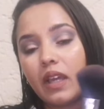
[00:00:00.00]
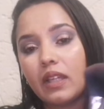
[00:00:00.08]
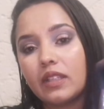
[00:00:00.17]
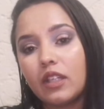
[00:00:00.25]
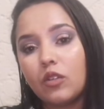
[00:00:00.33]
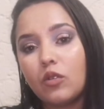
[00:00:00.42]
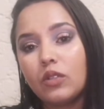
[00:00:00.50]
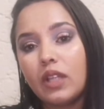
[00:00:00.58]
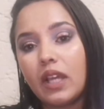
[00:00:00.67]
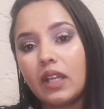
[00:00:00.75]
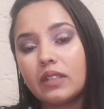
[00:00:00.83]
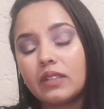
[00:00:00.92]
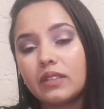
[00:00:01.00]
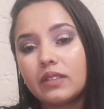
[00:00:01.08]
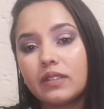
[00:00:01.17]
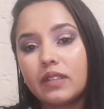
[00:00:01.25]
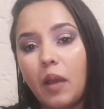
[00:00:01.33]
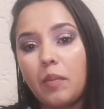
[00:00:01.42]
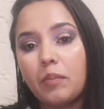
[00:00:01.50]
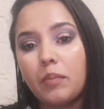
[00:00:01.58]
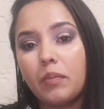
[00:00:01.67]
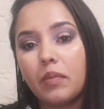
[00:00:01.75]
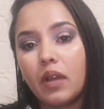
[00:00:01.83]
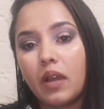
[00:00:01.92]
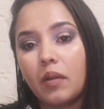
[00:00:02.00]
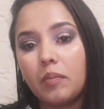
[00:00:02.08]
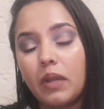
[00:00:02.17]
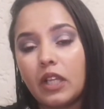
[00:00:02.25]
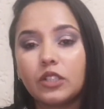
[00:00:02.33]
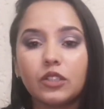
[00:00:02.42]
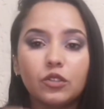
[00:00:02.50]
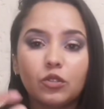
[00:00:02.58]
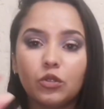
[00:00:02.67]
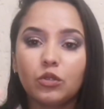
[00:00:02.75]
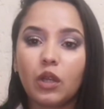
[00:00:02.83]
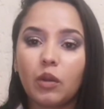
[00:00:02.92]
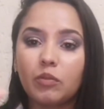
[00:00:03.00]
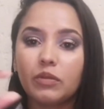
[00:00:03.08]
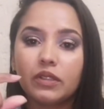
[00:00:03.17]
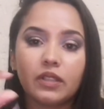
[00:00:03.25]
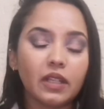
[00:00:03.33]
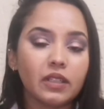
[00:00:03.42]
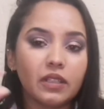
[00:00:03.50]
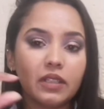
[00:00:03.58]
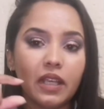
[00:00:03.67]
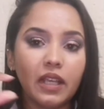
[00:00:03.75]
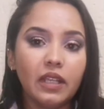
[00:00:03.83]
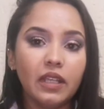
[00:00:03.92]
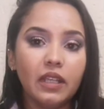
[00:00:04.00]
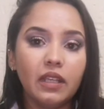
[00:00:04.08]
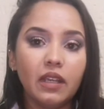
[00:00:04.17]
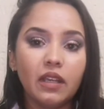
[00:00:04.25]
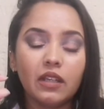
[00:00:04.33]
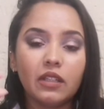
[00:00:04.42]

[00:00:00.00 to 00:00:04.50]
guys, I know that some blushes do come with that really